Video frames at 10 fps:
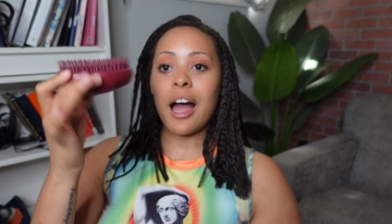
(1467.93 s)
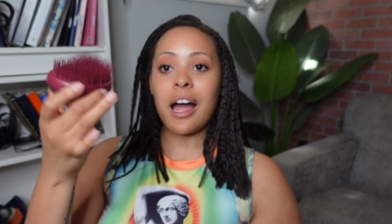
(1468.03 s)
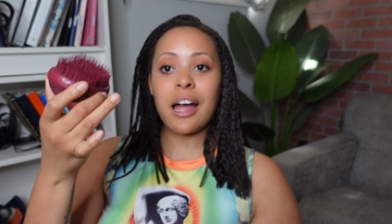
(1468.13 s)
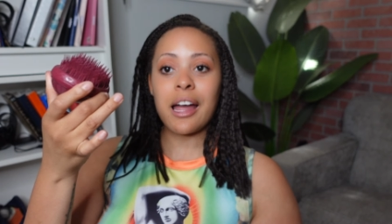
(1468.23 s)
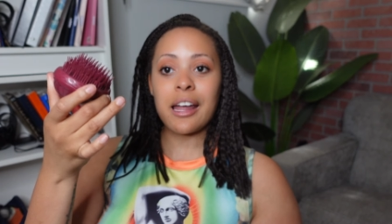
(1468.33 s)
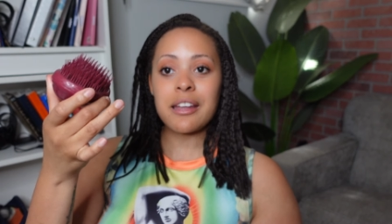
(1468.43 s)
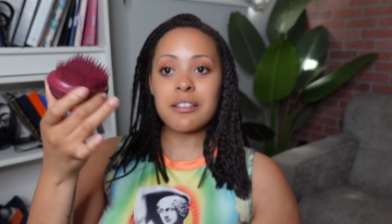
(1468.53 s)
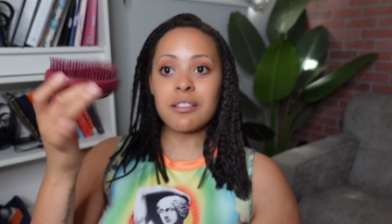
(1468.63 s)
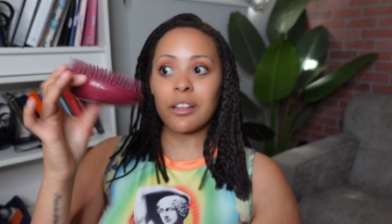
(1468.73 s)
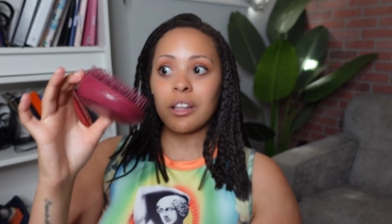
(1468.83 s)

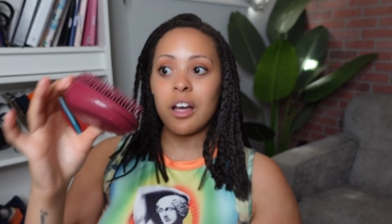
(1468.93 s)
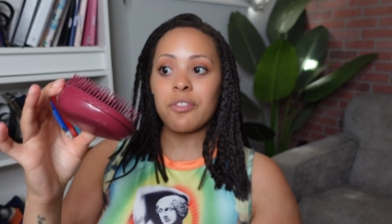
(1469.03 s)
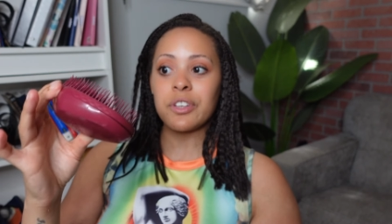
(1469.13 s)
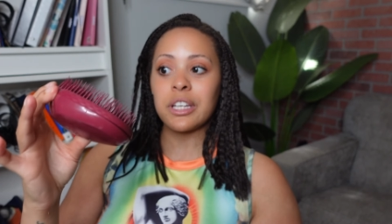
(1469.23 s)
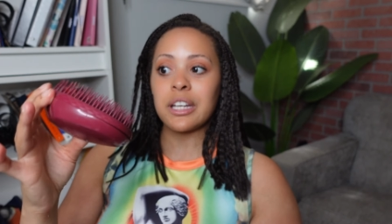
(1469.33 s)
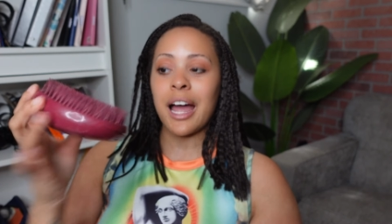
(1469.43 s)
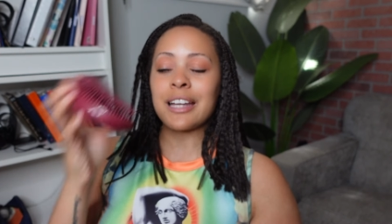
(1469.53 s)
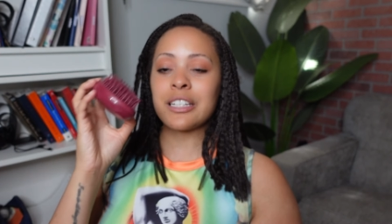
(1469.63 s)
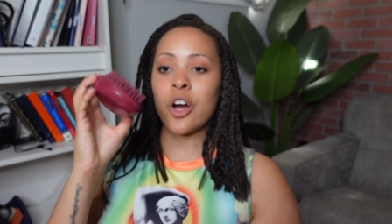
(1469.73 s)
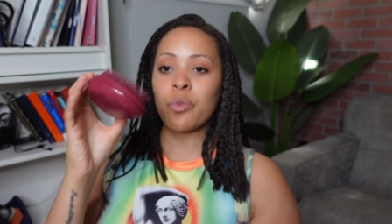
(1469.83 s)
I love it.
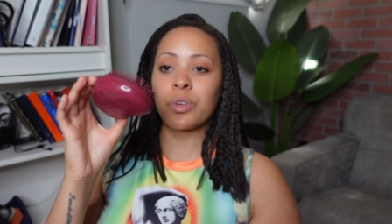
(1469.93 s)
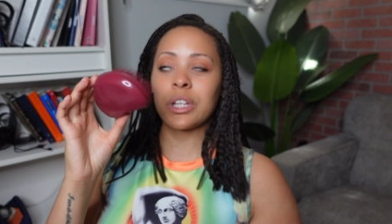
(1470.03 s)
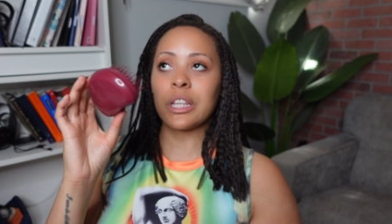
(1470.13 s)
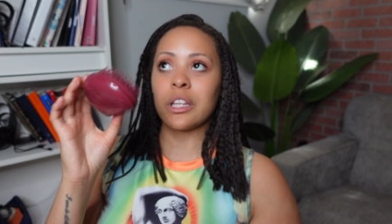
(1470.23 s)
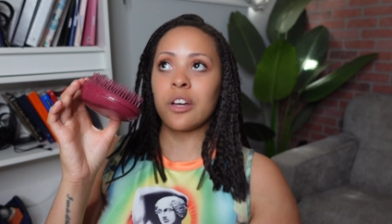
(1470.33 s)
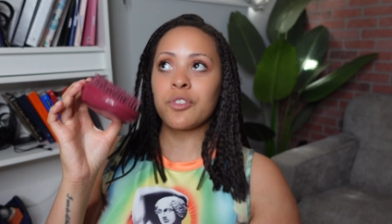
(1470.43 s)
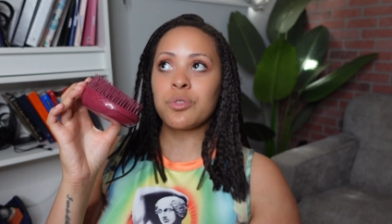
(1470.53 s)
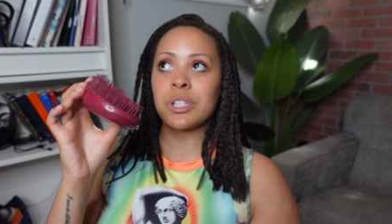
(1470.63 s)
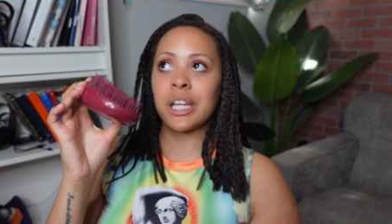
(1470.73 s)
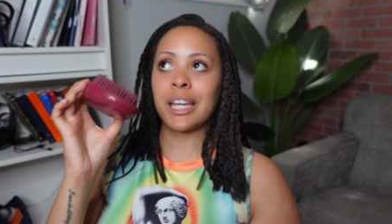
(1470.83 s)
I don't really love
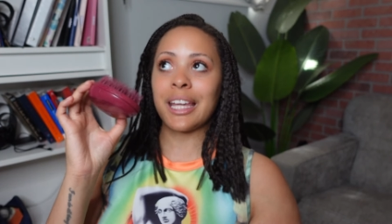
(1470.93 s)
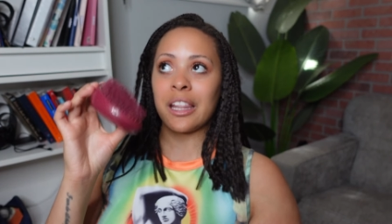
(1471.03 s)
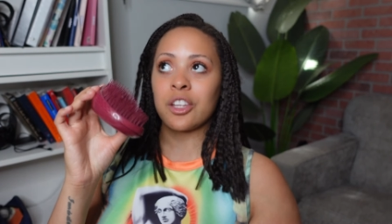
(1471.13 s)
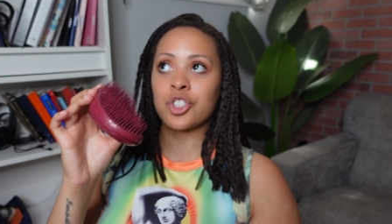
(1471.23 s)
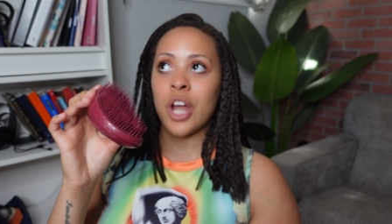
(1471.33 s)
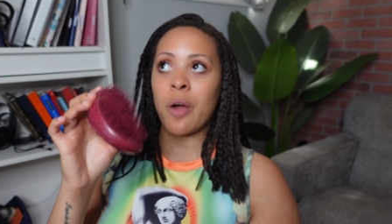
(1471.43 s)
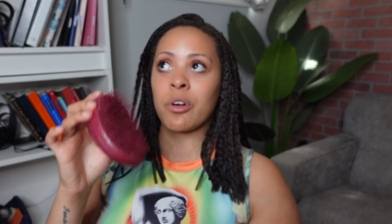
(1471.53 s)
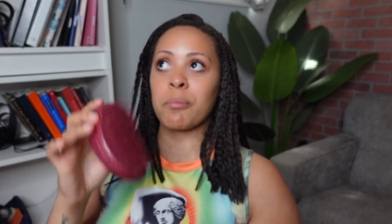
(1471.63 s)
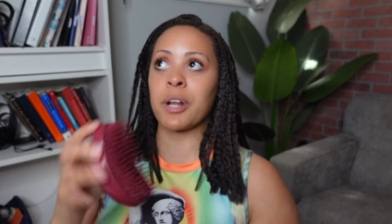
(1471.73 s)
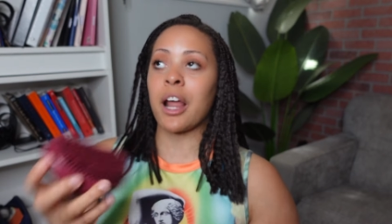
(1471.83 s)
using it in the
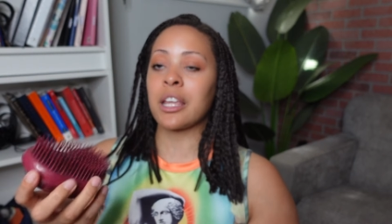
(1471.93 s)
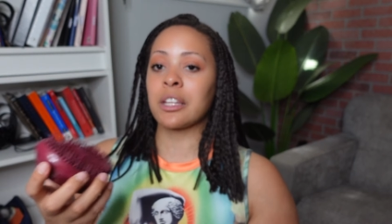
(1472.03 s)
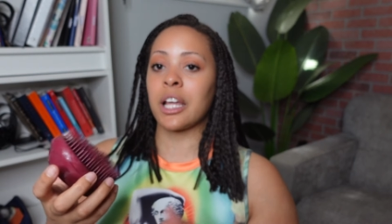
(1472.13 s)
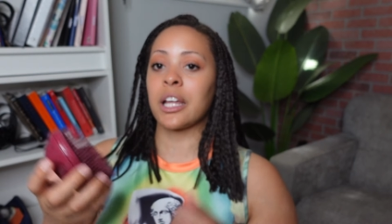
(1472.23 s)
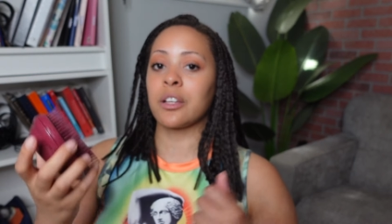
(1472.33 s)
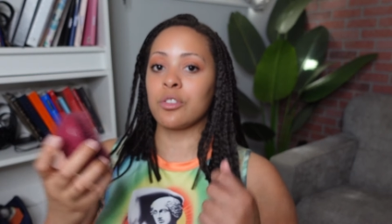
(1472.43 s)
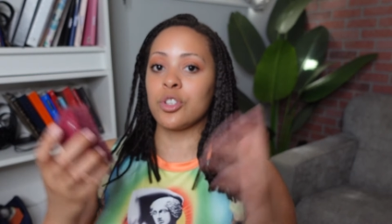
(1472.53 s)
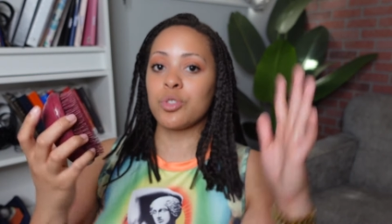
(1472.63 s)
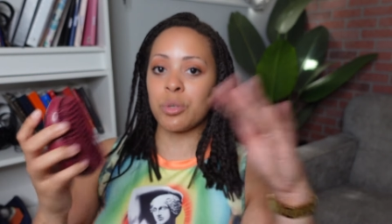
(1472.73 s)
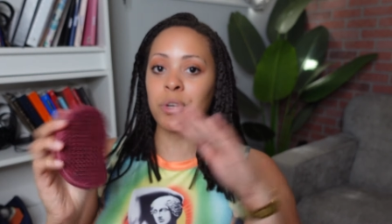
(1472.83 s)
shower, but I can like
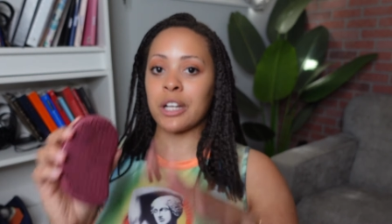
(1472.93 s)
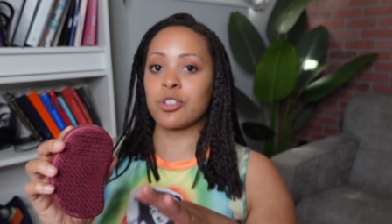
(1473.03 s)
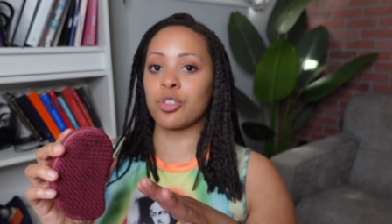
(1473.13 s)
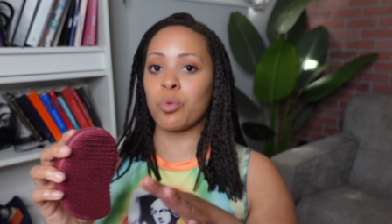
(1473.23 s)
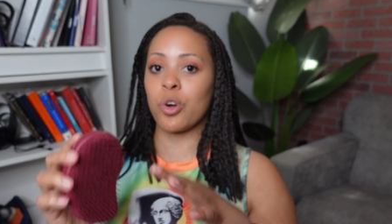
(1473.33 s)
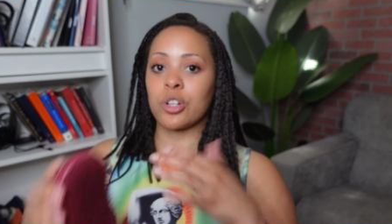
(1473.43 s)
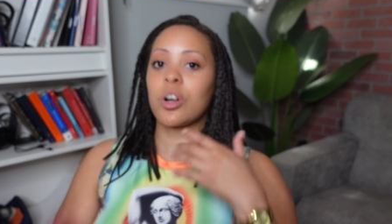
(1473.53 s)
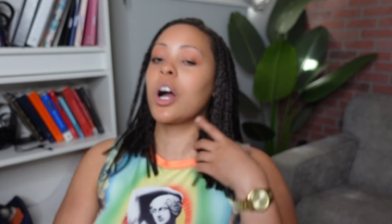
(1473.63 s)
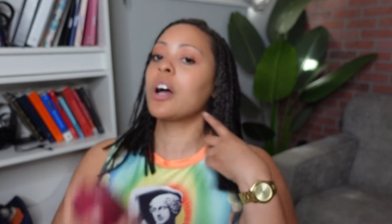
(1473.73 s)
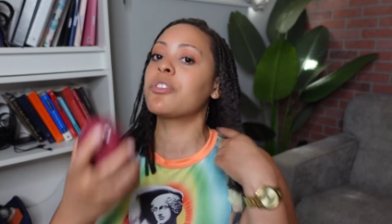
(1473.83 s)
use it when I turn the water
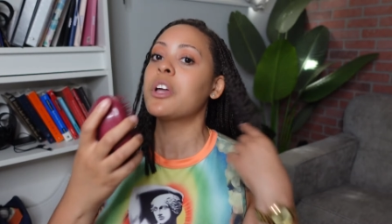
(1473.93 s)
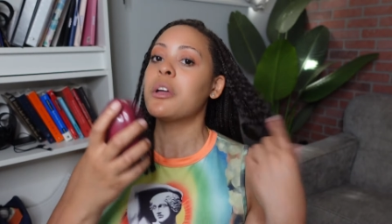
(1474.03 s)
off